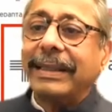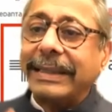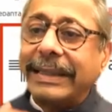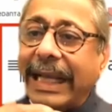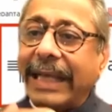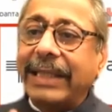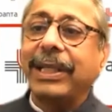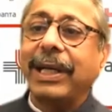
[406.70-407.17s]

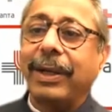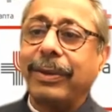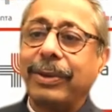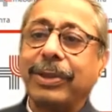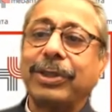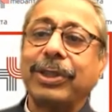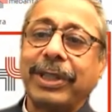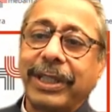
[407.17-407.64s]
That's how
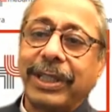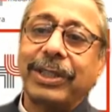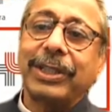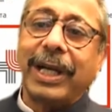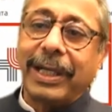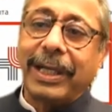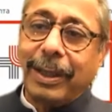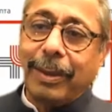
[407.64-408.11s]
the journey
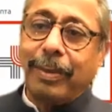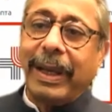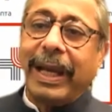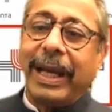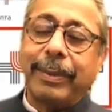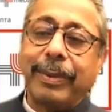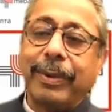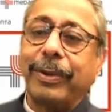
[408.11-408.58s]
started
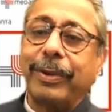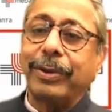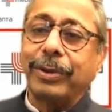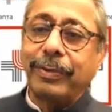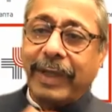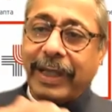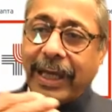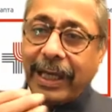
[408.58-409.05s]
back.
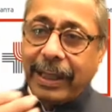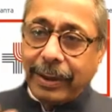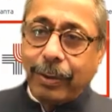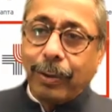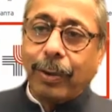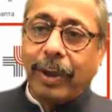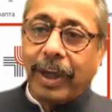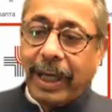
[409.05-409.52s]
Because when I
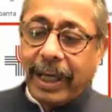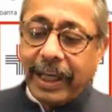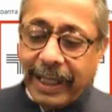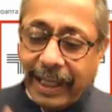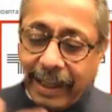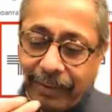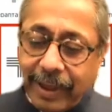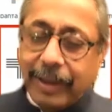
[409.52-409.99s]

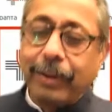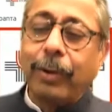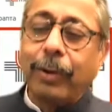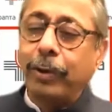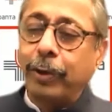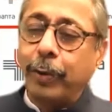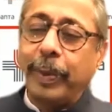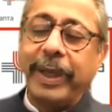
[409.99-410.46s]
gave her the
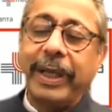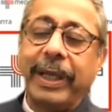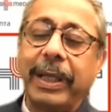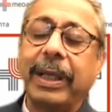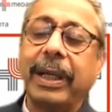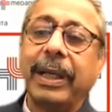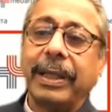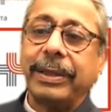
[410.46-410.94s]
whole
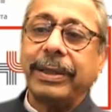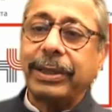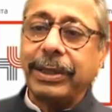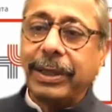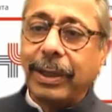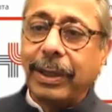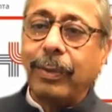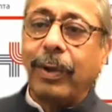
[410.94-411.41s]
spiel,
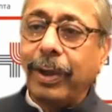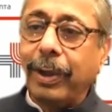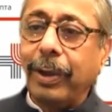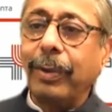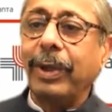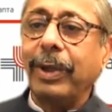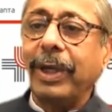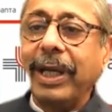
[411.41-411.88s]
she said, what
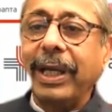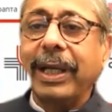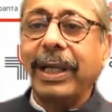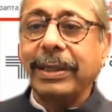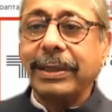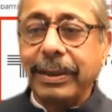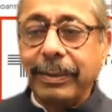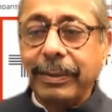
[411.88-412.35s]
do you need?
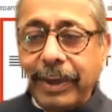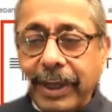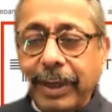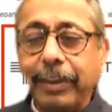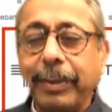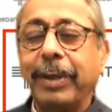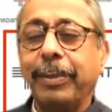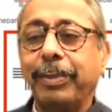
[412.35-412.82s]
I said, we
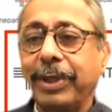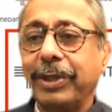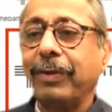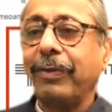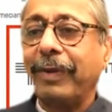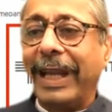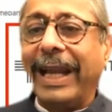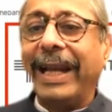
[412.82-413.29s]
need a piece
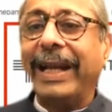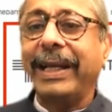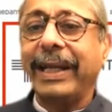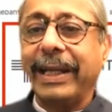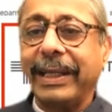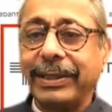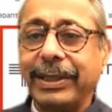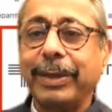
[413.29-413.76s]
of land.
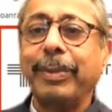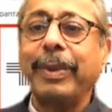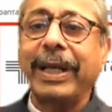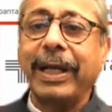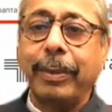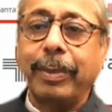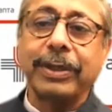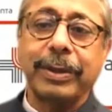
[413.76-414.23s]
And she
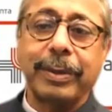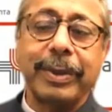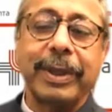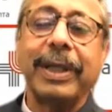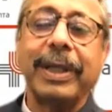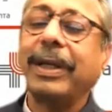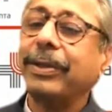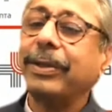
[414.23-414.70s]
made it
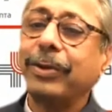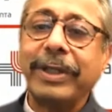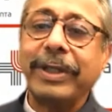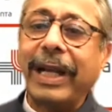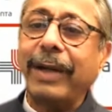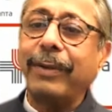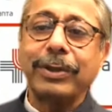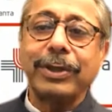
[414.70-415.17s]
possible. So
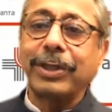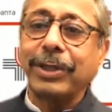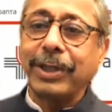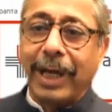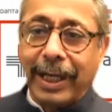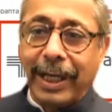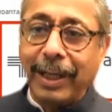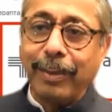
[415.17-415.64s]
that was the
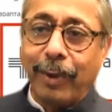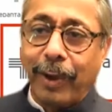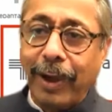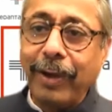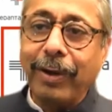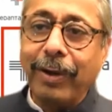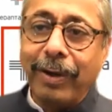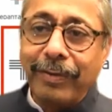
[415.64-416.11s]
starting
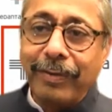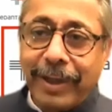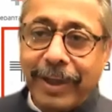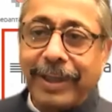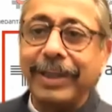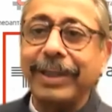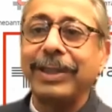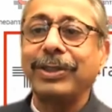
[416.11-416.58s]
point of the
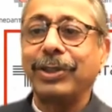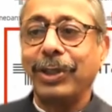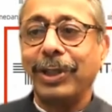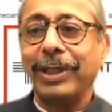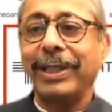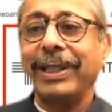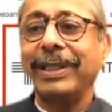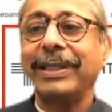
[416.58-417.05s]
return
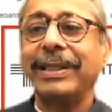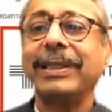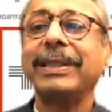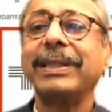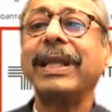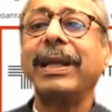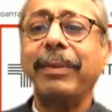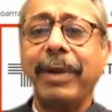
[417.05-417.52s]
journey.
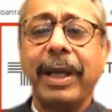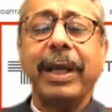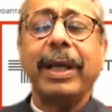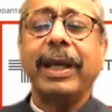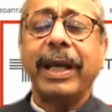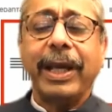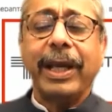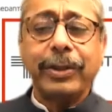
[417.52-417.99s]

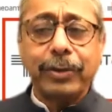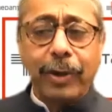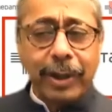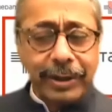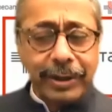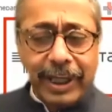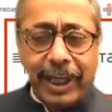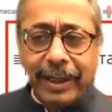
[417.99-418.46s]
Then
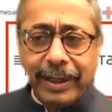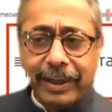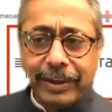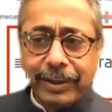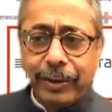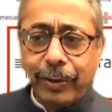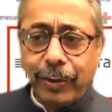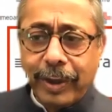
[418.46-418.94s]
Escorts Heart
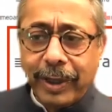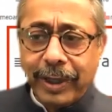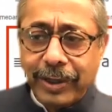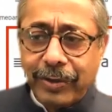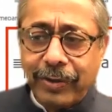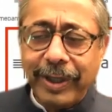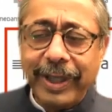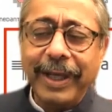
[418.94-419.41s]
Institute
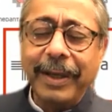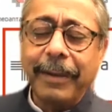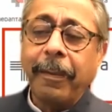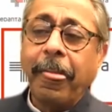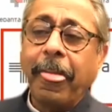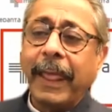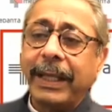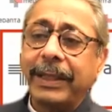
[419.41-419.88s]
history.